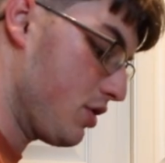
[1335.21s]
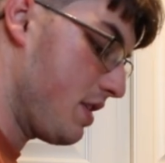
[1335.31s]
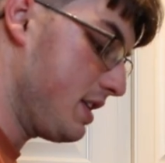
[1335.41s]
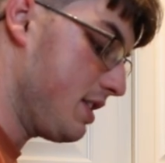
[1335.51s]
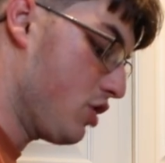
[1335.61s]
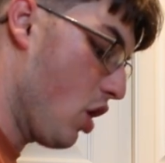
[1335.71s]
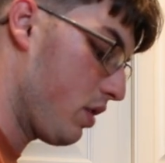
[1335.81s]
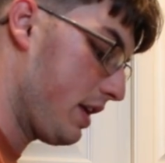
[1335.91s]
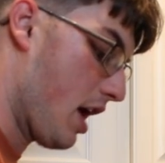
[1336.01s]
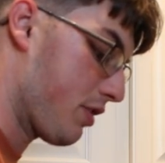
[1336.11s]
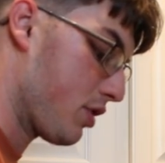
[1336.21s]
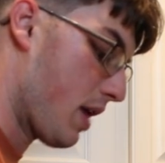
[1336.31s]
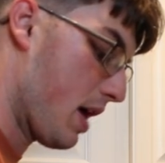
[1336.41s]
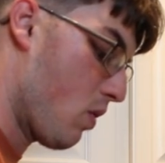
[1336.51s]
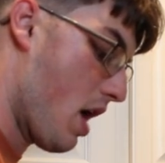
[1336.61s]
so this is totally not the
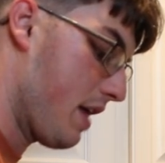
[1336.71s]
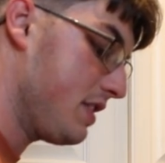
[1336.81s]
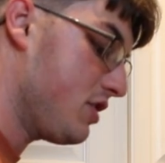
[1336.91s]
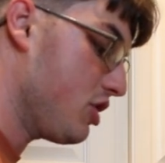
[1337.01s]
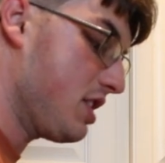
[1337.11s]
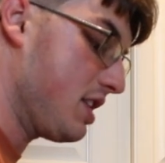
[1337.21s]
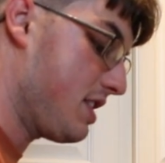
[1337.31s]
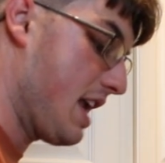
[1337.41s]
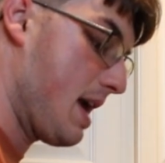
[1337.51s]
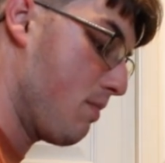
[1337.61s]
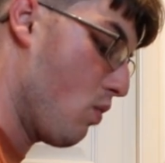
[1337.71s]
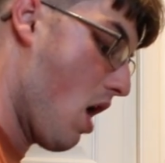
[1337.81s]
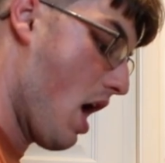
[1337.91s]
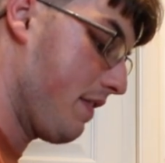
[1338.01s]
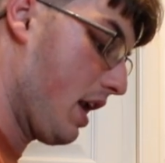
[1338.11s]
right wine. This is just the same
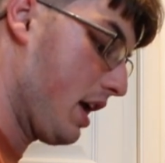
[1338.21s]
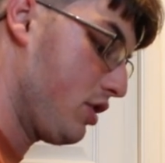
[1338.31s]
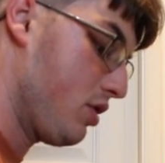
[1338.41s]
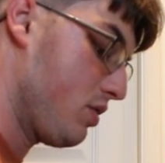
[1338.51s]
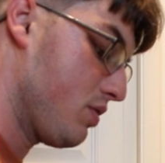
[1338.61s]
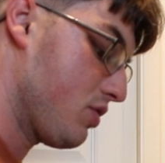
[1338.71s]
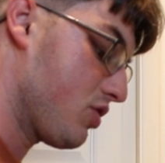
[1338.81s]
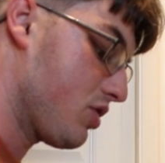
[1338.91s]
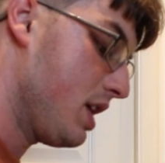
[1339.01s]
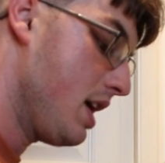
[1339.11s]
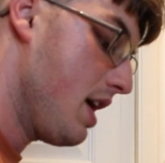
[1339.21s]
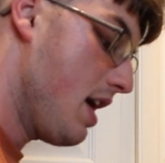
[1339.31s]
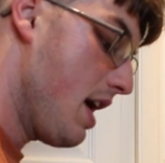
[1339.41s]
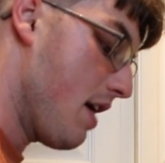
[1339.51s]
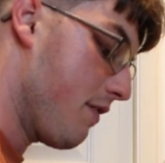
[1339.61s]
wine that I used
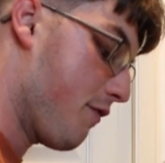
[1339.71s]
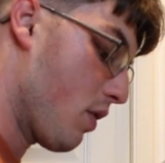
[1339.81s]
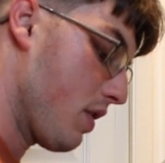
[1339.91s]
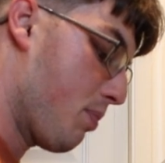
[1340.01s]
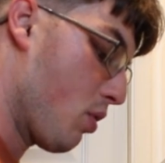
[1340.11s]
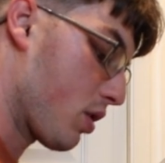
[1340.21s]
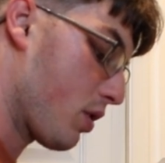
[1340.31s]
for the pork